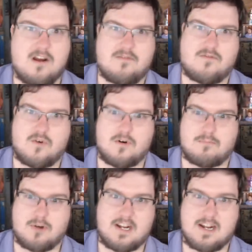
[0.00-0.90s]
for
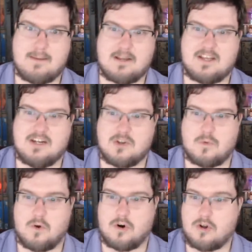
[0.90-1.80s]
bringing about the end of the
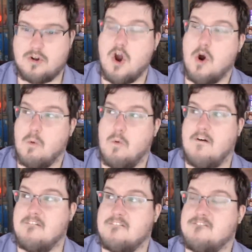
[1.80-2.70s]
world were